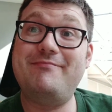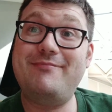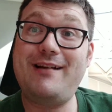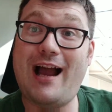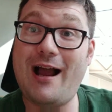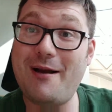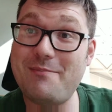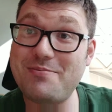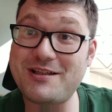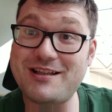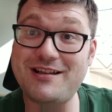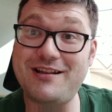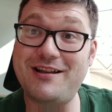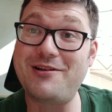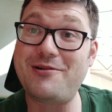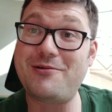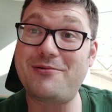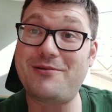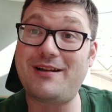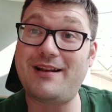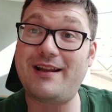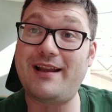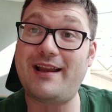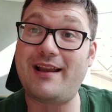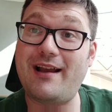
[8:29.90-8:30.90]

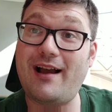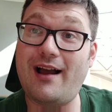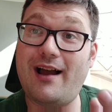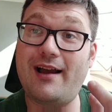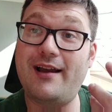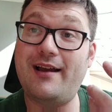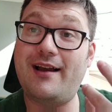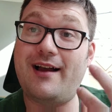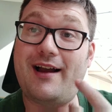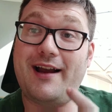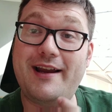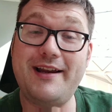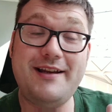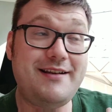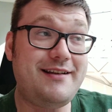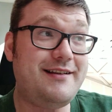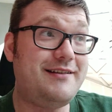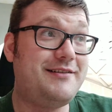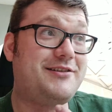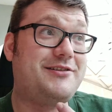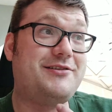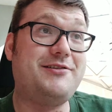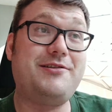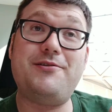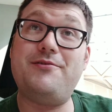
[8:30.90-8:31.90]
Absolutely. I
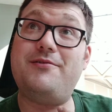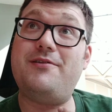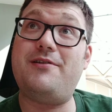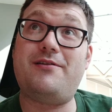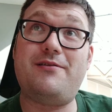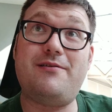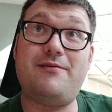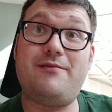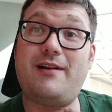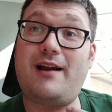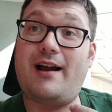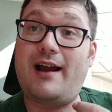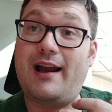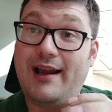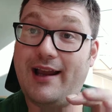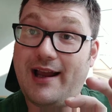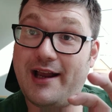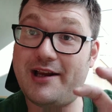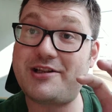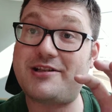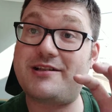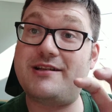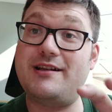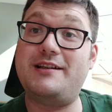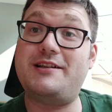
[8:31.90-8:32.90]

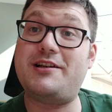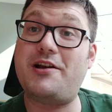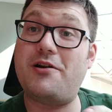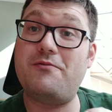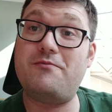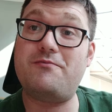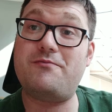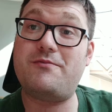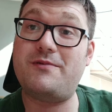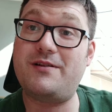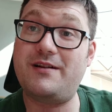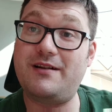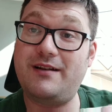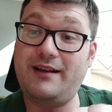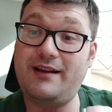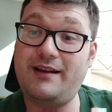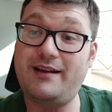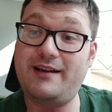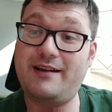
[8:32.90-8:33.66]
actually don't